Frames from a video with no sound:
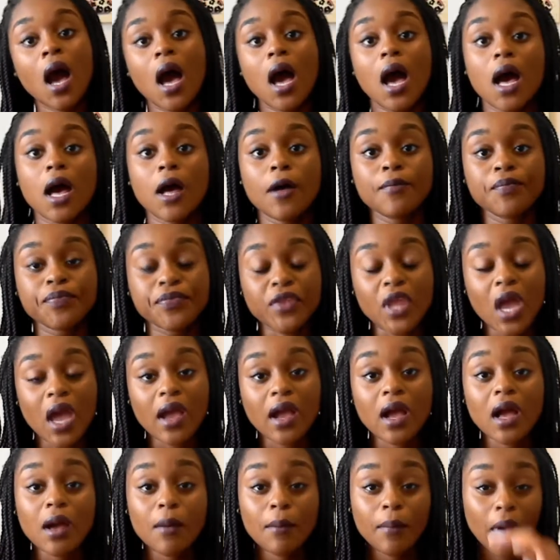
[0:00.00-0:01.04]
I
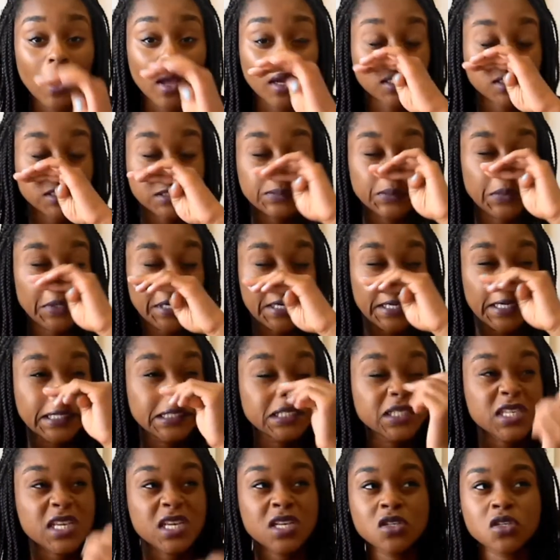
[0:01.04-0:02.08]
got box
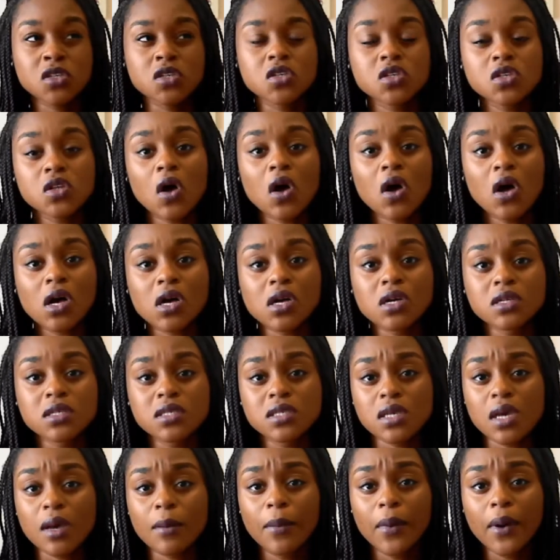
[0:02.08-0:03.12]
braids installed
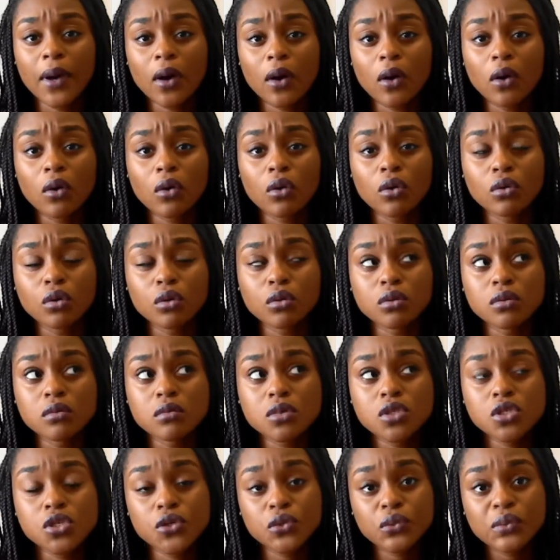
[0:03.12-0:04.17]

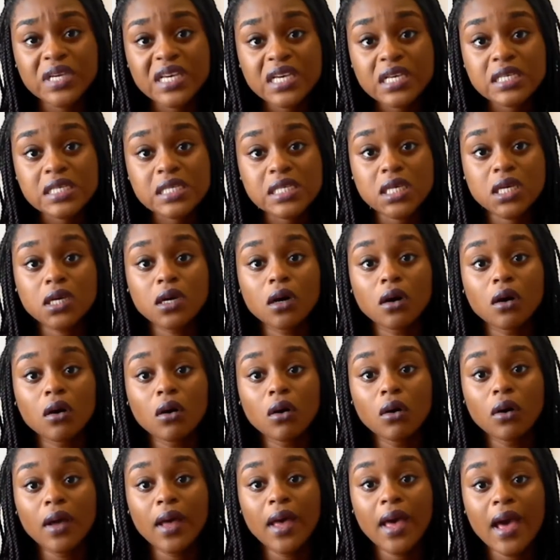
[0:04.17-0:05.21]
about 2 weeks
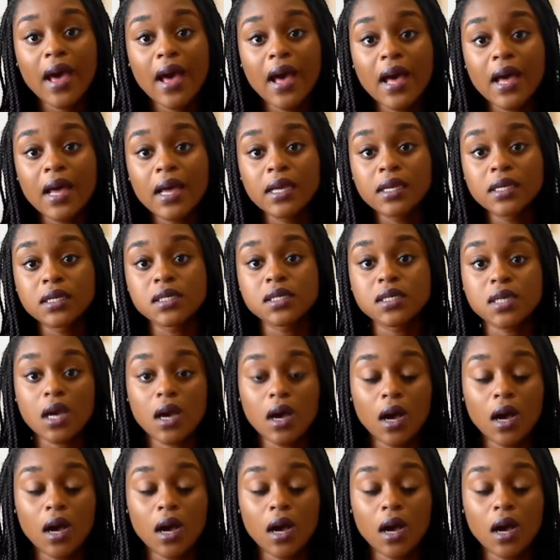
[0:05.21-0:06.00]
ago, and